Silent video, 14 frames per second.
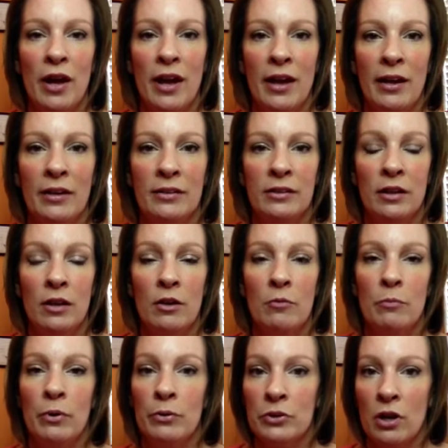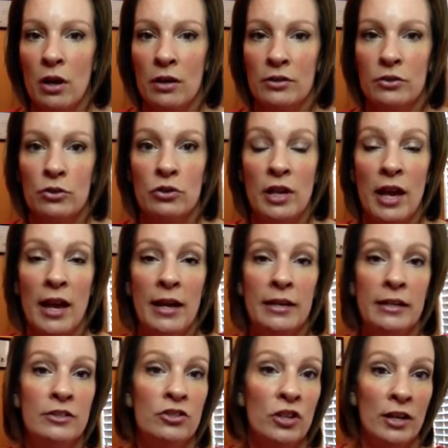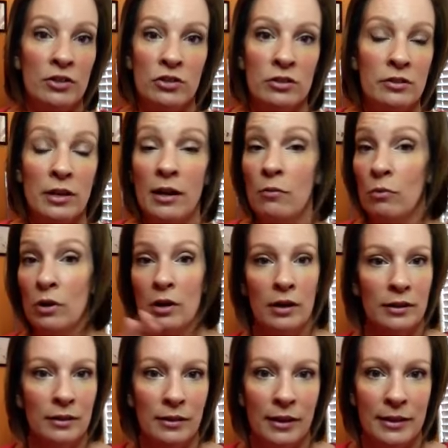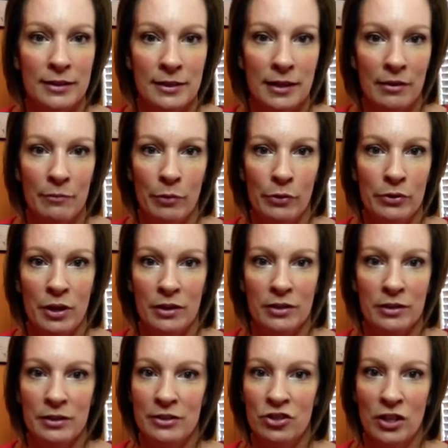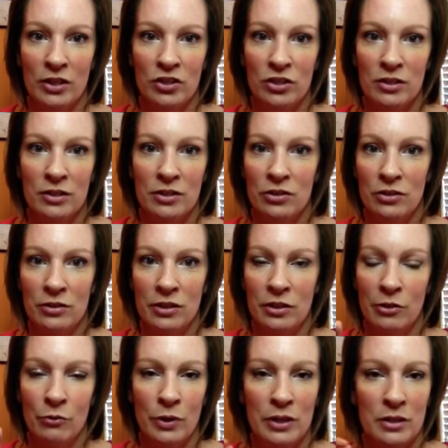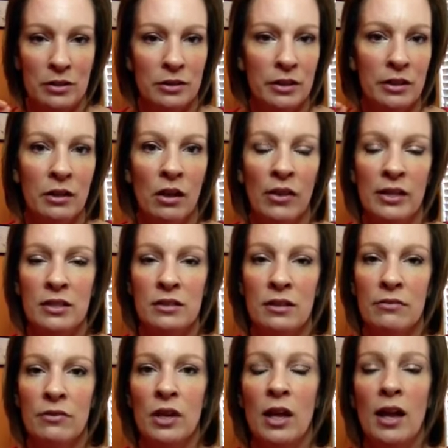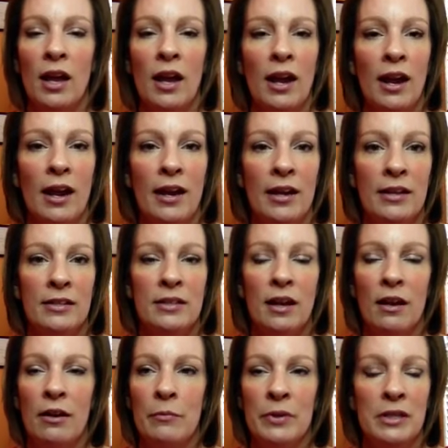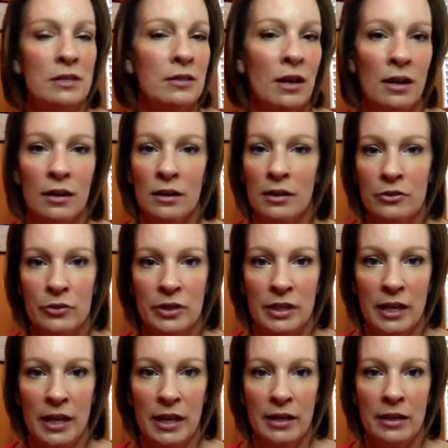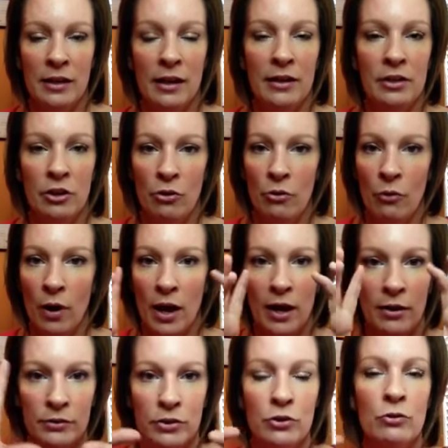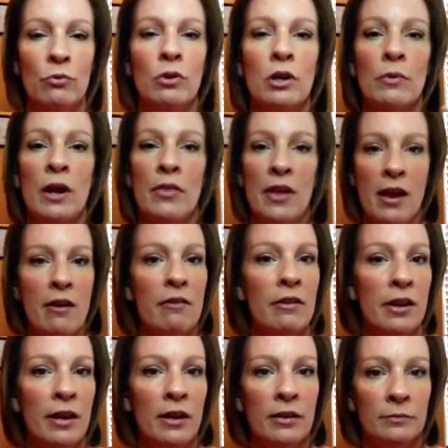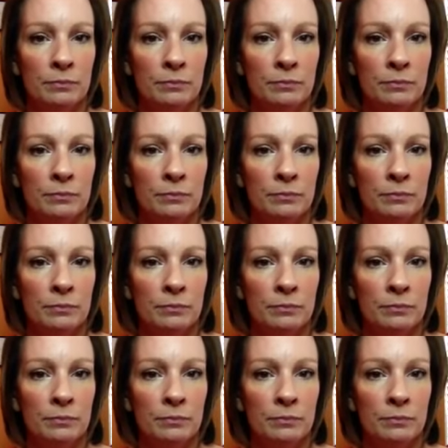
had Botox, who's had injections. I work on clients that have Botox and injections, and you know, Restylane and all that stuff. And um, it is not contraindicated. I know how to work around the area,